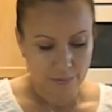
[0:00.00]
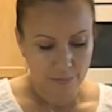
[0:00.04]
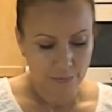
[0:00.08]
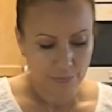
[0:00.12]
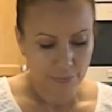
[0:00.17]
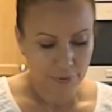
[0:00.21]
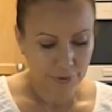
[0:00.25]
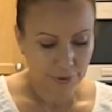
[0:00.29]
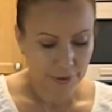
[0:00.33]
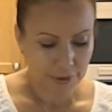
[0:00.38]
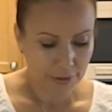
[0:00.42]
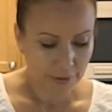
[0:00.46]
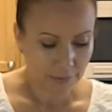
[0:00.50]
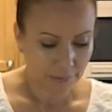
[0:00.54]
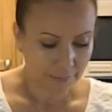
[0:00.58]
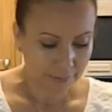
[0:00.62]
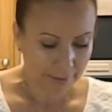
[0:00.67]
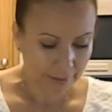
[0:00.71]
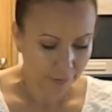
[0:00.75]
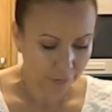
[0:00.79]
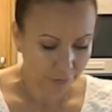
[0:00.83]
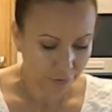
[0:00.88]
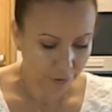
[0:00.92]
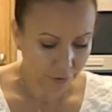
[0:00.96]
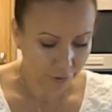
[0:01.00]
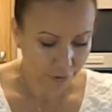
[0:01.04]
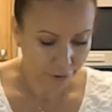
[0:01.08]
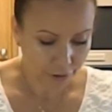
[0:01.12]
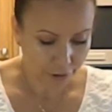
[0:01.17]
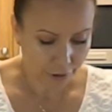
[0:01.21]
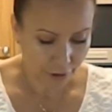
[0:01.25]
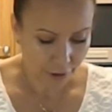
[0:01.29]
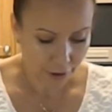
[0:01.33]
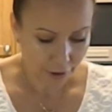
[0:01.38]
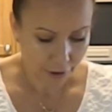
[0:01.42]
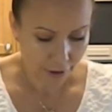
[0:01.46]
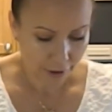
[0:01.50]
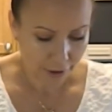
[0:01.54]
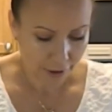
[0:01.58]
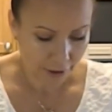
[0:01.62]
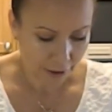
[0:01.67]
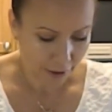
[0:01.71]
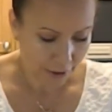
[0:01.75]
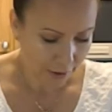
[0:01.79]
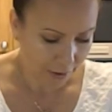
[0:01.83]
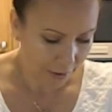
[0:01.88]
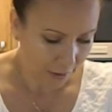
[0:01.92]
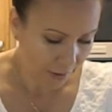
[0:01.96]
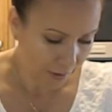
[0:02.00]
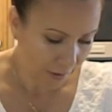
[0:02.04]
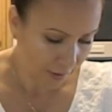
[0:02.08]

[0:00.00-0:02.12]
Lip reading: Put it around your jar.